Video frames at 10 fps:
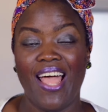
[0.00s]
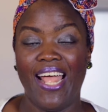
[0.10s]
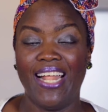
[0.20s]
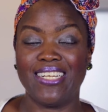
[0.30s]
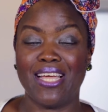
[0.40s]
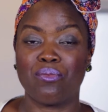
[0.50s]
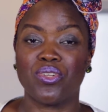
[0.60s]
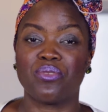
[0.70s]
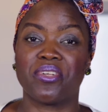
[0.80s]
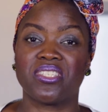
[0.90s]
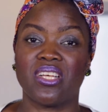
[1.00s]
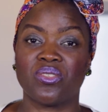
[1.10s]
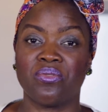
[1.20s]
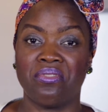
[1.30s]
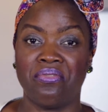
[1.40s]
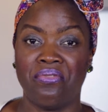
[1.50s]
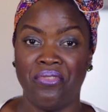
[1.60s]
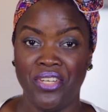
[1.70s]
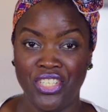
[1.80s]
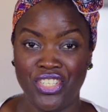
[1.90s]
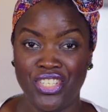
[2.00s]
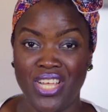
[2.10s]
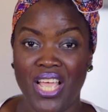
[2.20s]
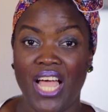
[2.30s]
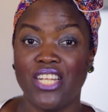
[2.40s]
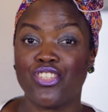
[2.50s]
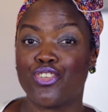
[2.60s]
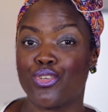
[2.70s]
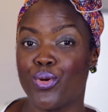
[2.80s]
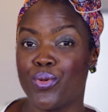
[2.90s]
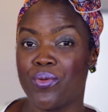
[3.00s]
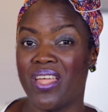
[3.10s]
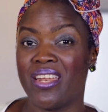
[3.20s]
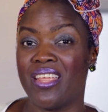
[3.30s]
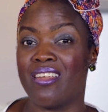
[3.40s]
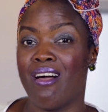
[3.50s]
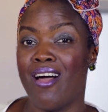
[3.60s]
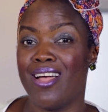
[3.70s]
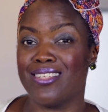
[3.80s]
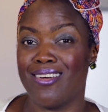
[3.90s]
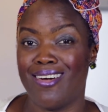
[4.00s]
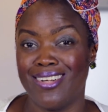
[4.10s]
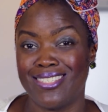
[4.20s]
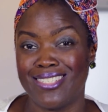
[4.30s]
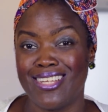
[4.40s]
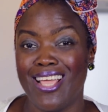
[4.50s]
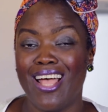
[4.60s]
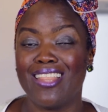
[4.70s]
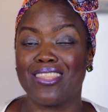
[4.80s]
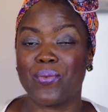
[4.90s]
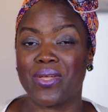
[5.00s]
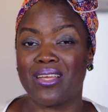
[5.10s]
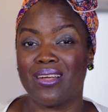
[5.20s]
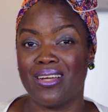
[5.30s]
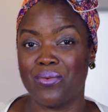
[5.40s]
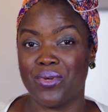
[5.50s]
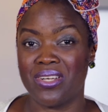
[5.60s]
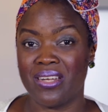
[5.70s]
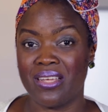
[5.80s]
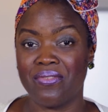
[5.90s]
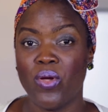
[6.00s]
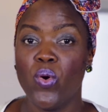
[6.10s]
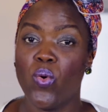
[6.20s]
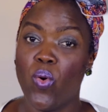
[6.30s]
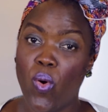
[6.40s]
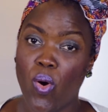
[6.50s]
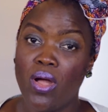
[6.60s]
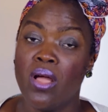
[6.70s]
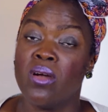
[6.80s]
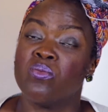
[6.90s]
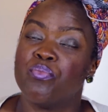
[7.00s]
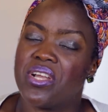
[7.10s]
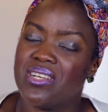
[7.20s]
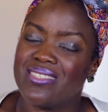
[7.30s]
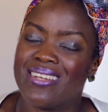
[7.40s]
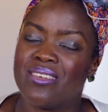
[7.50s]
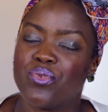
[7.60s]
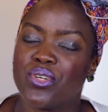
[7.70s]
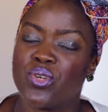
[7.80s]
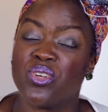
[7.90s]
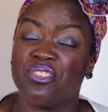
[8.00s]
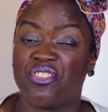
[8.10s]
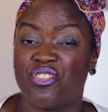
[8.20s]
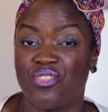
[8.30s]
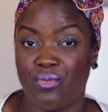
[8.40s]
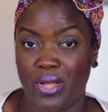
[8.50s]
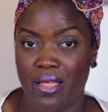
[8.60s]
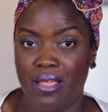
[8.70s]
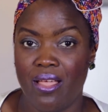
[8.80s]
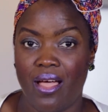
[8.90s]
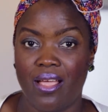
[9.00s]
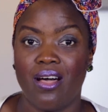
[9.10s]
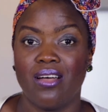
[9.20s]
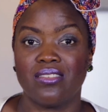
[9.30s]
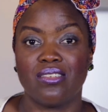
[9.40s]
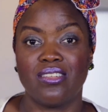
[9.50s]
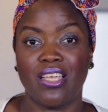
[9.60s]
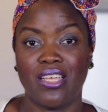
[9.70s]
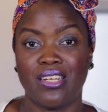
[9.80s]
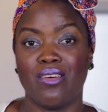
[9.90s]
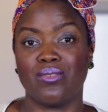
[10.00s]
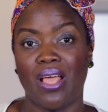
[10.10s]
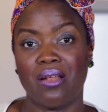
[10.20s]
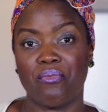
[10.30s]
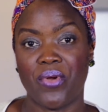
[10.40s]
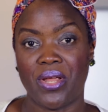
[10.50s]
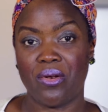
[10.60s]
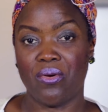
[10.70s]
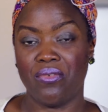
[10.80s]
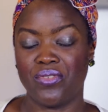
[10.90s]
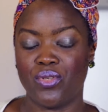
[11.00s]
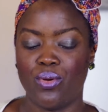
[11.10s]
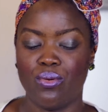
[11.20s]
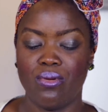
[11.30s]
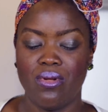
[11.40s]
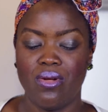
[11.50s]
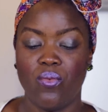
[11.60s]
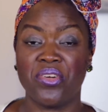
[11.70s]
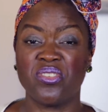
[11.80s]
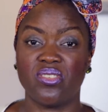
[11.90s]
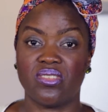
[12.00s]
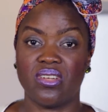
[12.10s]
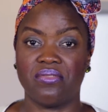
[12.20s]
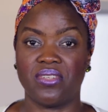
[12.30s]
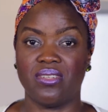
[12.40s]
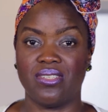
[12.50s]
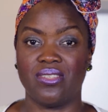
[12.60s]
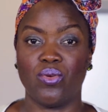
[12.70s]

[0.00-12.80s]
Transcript: And I'm going to bring it out of the fridge and show you that it has hardened and then we can cut it with a knife or because I didn't put it on a tray, I can't take it out and break it off. So we're going to use the knife to cut it.